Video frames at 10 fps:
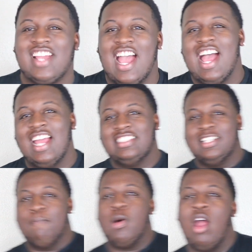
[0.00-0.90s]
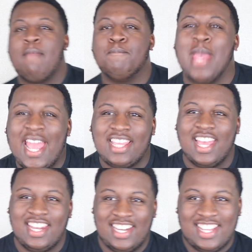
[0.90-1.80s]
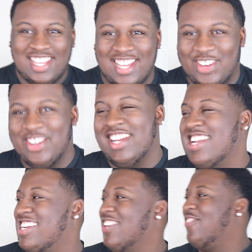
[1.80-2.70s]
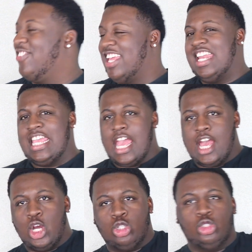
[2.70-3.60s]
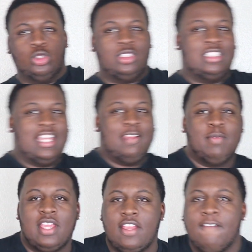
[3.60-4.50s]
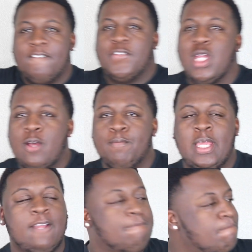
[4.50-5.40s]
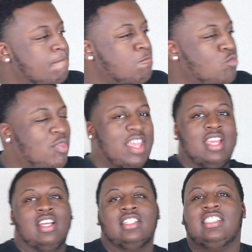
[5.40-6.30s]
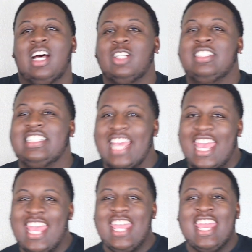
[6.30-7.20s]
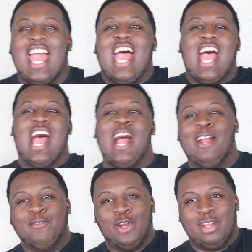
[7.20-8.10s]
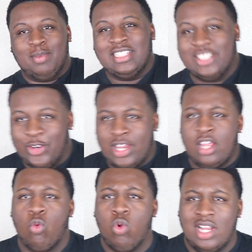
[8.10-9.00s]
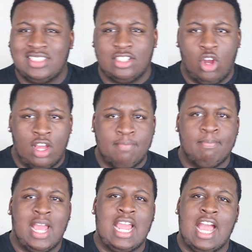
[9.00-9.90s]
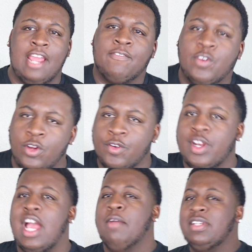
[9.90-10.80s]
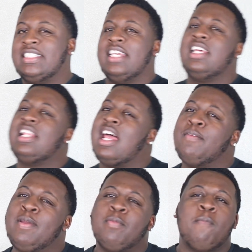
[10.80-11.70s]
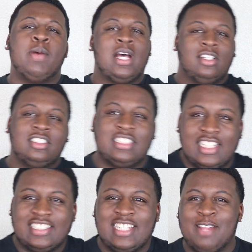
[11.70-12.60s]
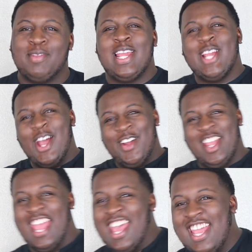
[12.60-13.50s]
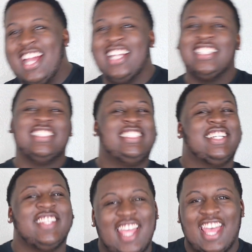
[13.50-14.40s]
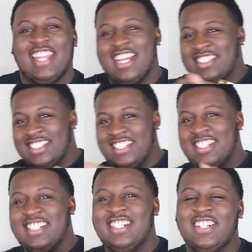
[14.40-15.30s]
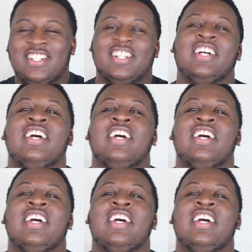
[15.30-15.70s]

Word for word: guys, your boy back at it again with another video. You see me, you feel me. So today I'm gonna be doing what's on my iPhone. I've been seeing a lot of people post this and I'm like, okay, I could do that, that should look cool